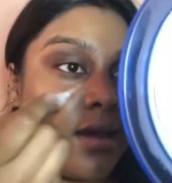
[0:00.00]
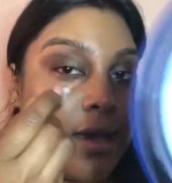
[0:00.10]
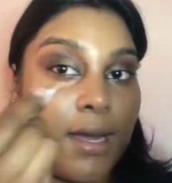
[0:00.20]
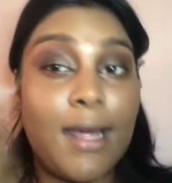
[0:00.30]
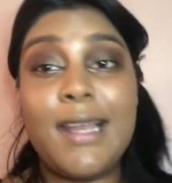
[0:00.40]

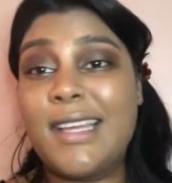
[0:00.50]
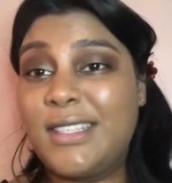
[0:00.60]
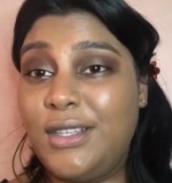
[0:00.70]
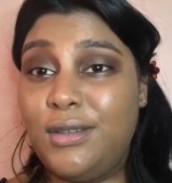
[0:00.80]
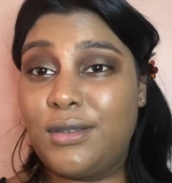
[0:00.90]
And I like
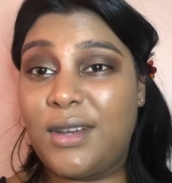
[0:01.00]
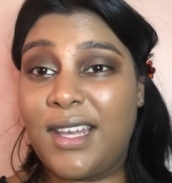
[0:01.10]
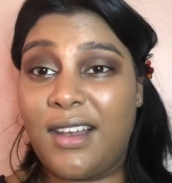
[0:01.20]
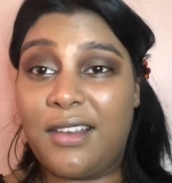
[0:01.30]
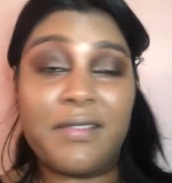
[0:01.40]
to use quite
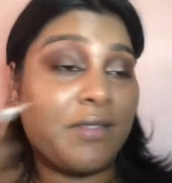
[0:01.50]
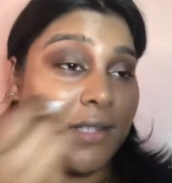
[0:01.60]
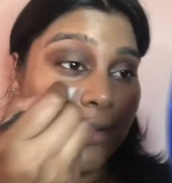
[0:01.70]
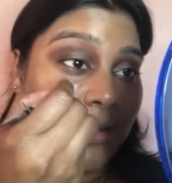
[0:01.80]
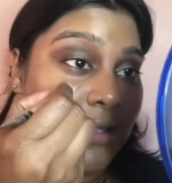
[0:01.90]
a lot of
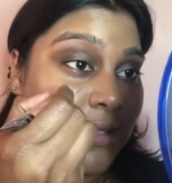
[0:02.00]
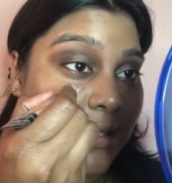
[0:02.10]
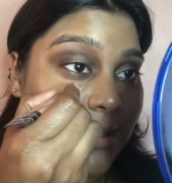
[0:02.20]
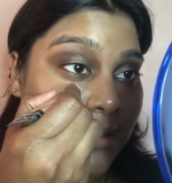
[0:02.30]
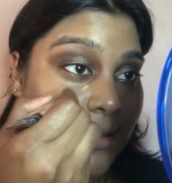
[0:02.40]
this
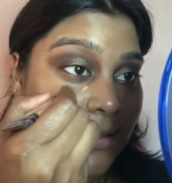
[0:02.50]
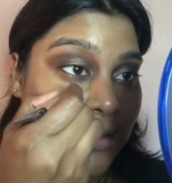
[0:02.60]
concealer.